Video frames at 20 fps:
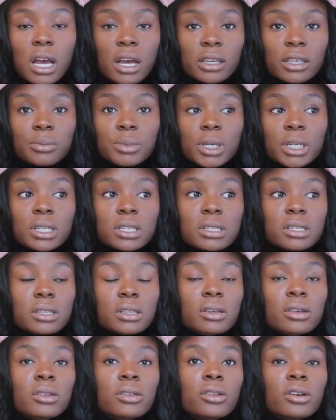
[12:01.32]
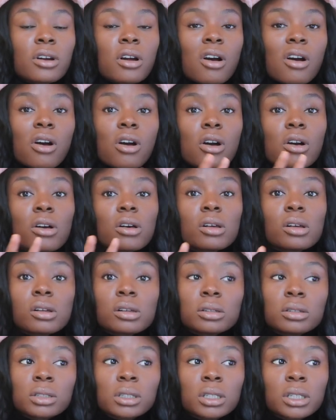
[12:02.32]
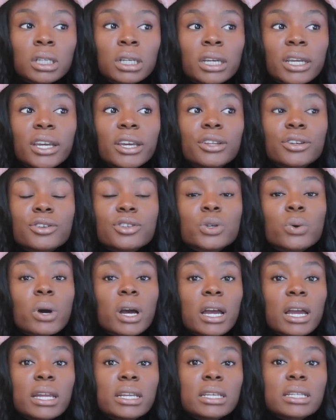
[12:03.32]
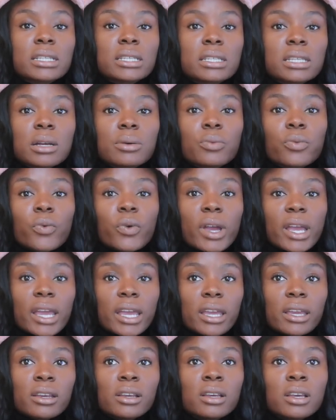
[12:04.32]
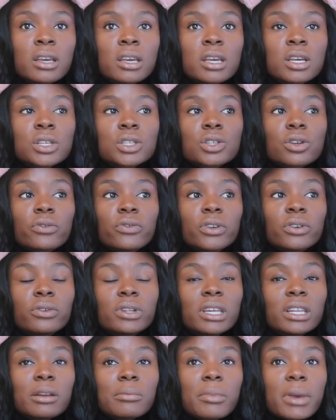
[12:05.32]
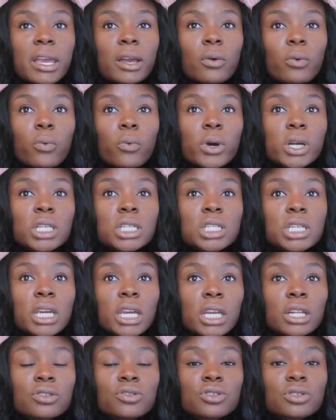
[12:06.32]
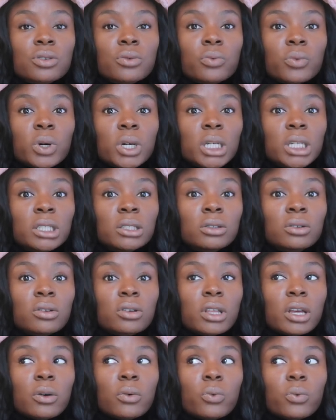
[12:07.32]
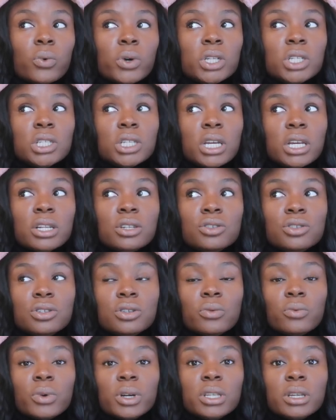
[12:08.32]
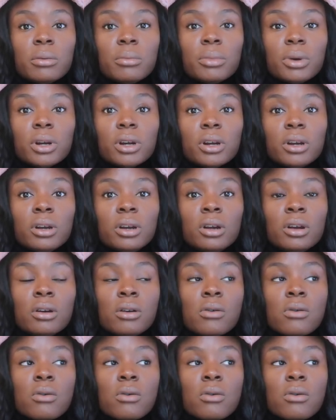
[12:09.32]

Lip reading: documents. They're all intertwined in some way. So if you need to make one change to one, or like one change to one number,